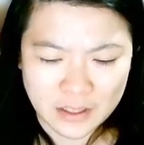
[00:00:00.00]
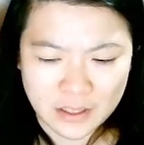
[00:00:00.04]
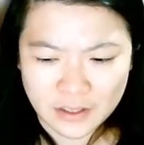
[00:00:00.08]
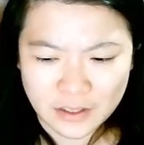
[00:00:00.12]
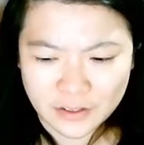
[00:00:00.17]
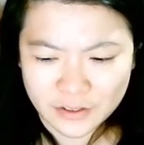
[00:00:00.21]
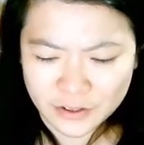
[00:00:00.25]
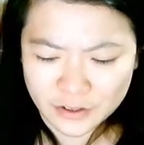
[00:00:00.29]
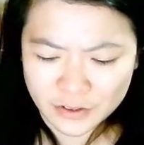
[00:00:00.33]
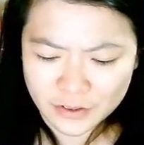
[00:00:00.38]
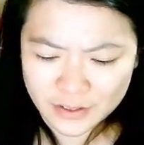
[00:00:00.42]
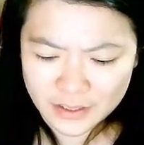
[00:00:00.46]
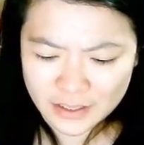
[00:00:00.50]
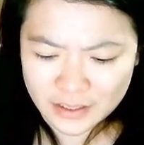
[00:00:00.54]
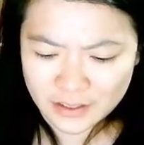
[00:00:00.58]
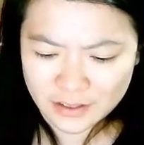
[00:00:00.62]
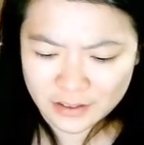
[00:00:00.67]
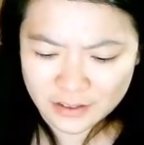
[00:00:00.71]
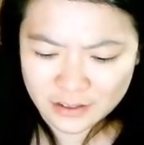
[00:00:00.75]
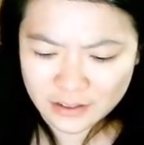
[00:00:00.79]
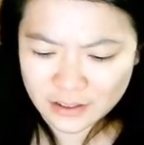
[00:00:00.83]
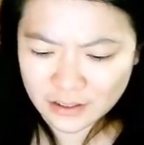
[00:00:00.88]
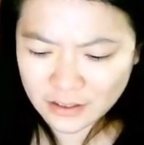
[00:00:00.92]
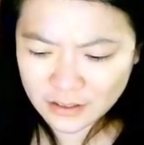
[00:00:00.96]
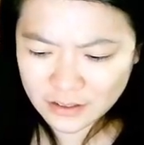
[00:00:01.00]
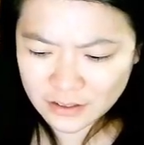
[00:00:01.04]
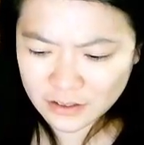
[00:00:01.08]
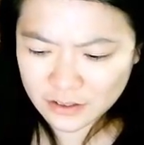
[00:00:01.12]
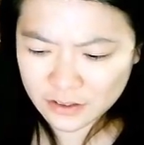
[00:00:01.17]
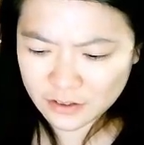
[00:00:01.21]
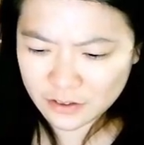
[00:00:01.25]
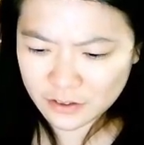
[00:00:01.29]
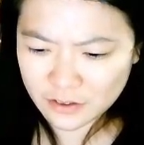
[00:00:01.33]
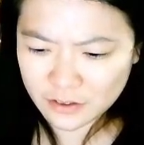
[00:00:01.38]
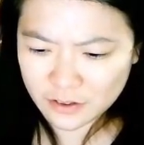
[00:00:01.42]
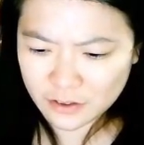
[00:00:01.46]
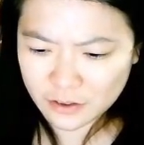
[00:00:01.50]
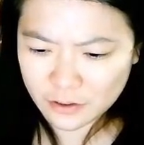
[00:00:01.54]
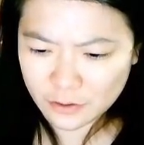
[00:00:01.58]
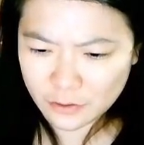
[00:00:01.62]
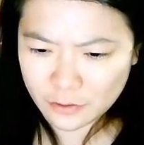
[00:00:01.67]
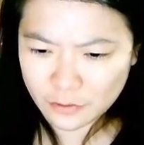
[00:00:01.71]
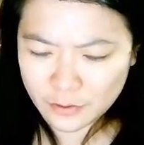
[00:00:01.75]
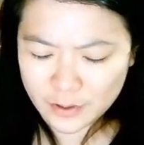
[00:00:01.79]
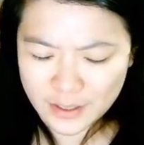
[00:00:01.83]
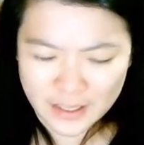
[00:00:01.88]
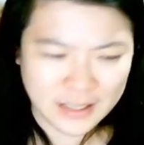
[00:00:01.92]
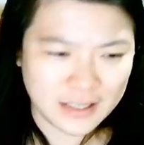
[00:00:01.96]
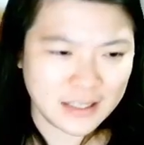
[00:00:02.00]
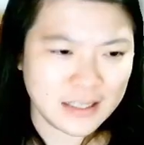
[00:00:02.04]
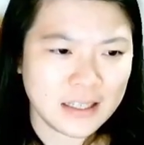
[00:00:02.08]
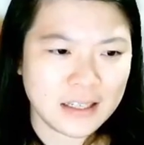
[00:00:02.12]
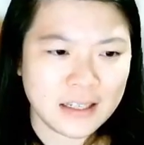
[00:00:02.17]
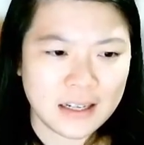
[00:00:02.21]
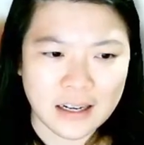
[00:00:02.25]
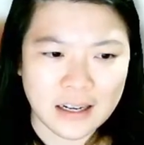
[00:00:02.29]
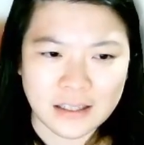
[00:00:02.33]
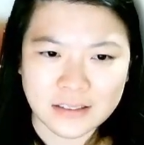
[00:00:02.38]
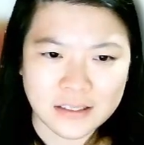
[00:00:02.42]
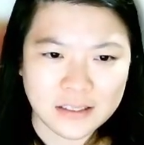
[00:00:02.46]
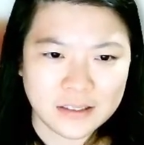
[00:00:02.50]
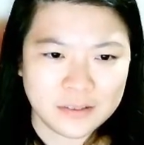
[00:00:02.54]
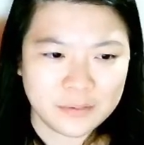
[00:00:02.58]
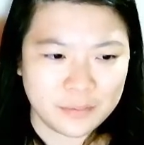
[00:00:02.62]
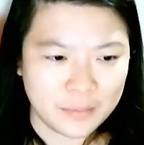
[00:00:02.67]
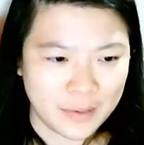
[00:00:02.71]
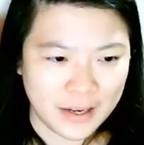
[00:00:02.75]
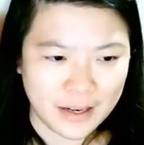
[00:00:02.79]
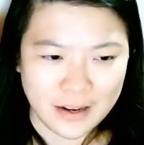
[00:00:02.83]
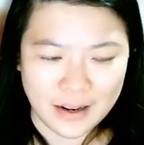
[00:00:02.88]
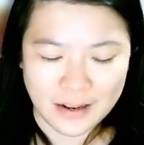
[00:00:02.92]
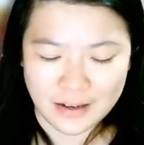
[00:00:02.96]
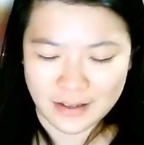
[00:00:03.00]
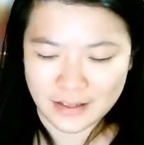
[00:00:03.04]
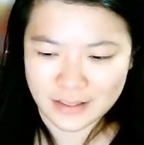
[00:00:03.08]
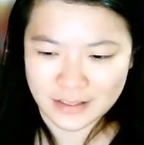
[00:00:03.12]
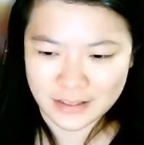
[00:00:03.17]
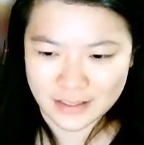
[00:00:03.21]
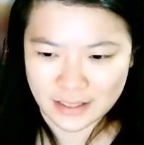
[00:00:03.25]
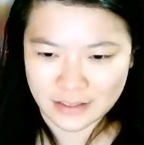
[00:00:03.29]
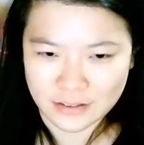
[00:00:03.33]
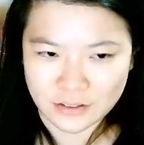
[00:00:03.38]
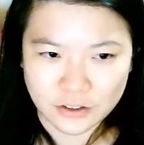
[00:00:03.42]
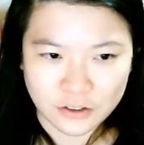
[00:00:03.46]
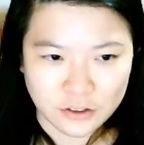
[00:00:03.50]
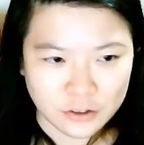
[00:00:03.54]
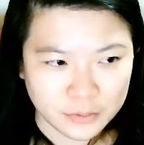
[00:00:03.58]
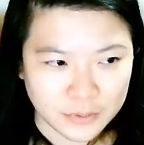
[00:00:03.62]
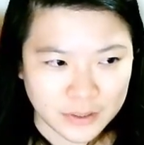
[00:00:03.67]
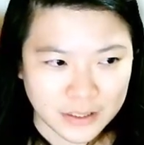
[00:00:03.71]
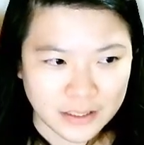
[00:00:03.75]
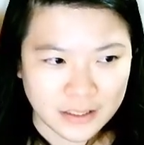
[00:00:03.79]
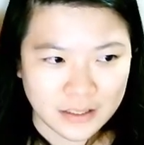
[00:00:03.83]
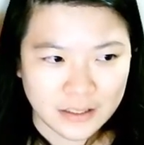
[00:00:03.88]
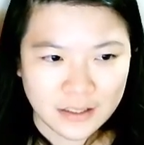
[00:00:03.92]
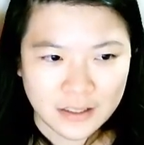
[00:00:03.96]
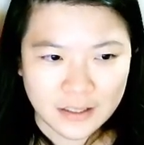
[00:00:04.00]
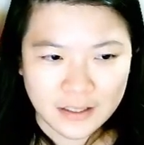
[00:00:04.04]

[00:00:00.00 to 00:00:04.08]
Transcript: So it just really doesn't make any sense to me.